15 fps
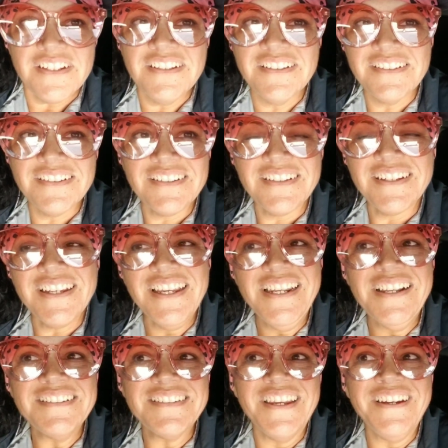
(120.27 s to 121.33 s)
and
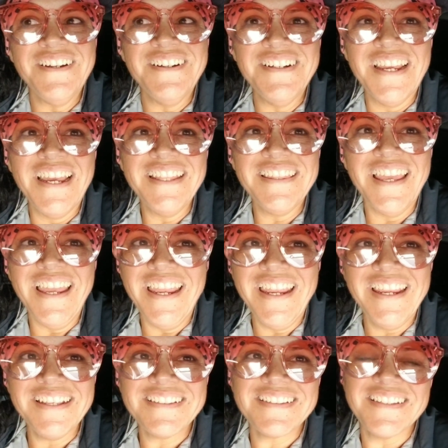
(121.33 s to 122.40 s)
I was like, okay,
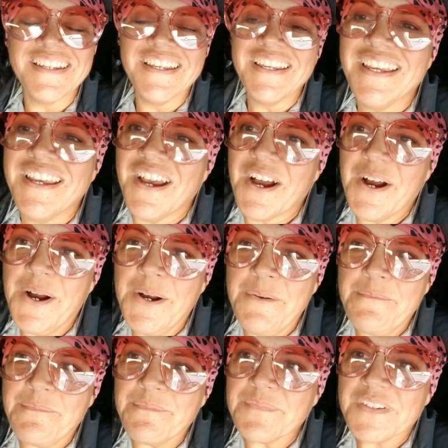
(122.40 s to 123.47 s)
thanks.
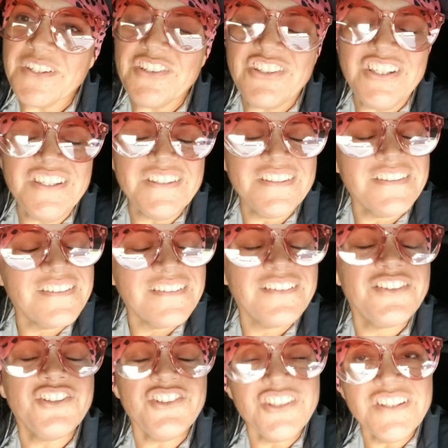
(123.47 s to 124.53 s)
Um, cause she's,
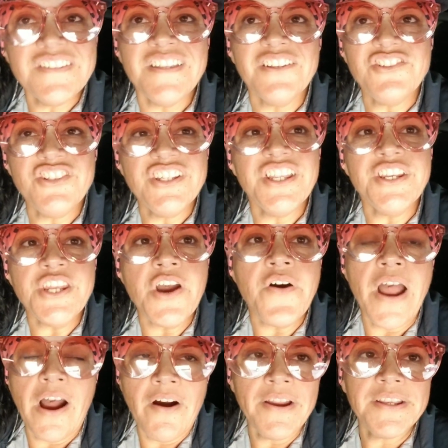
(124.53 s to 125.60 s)
she said she didn't know
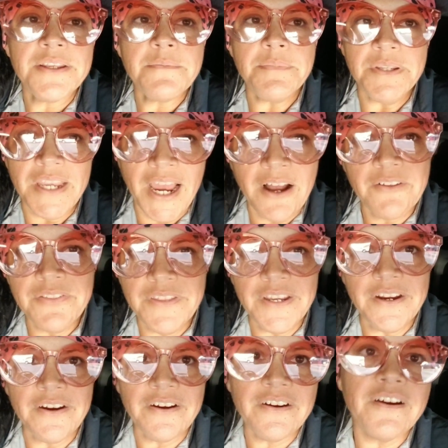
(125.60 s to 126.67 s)
how I could be out
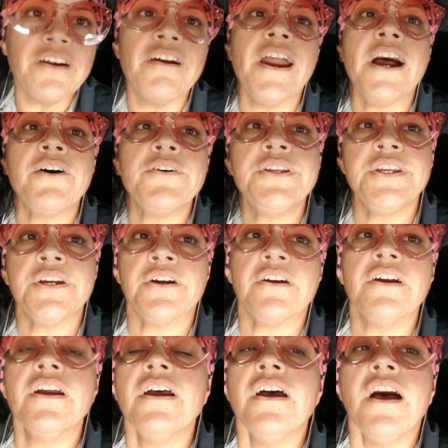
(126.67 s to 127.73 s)
there or out
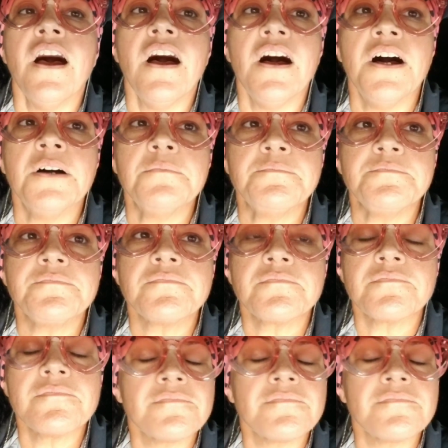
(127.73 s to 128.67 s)
here, um,